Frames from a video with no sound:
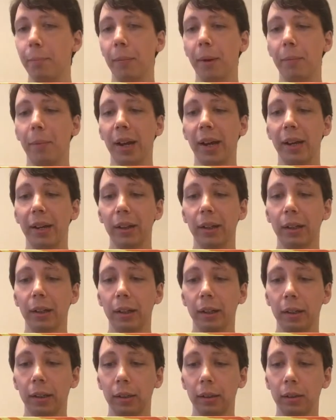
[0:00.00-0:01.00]
My
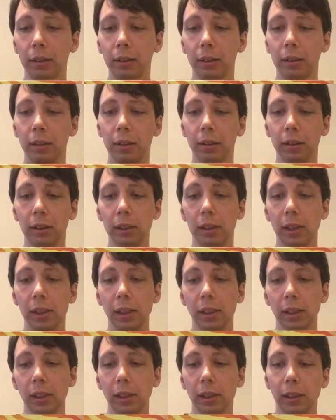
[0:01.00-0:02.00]
other,
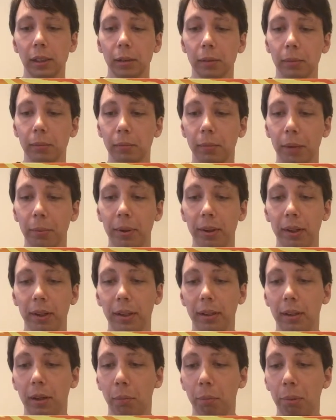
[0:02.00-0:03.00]

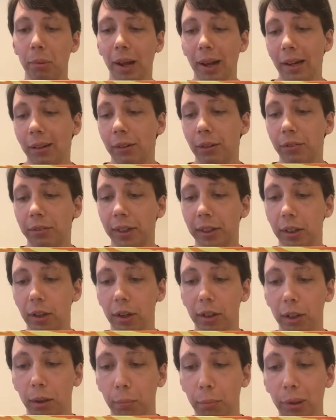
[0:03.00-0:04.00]
maybe, I don't know if I'd
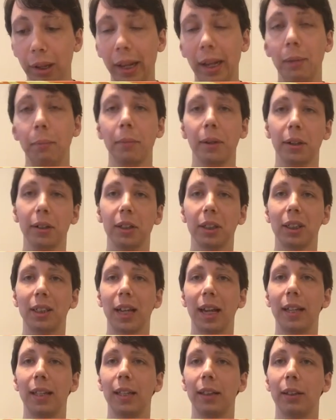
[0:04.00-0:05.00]
call it a complaint, but I'll just
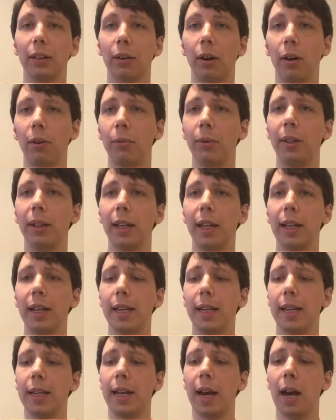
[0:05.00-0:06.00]
say that there aren't really
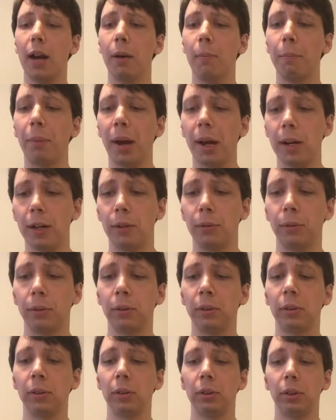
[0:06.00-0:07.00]
any
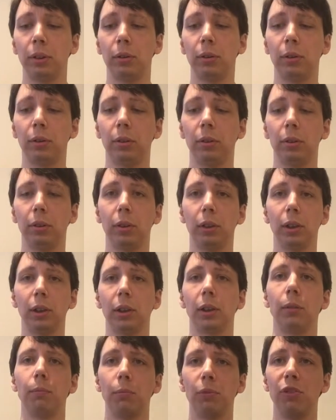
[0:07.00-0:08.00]
compound
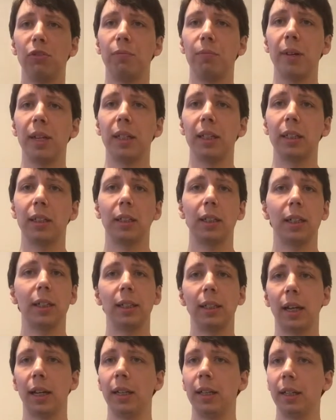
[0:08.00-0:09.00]
movements
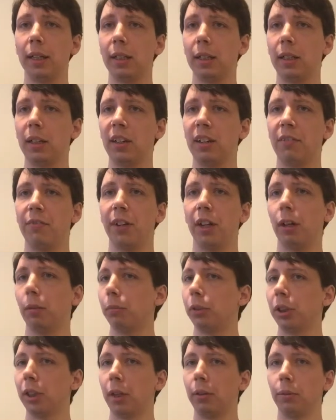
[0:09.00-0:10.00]
intended to
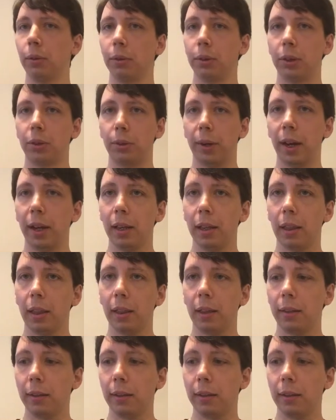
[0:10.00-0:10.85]
develop general strength,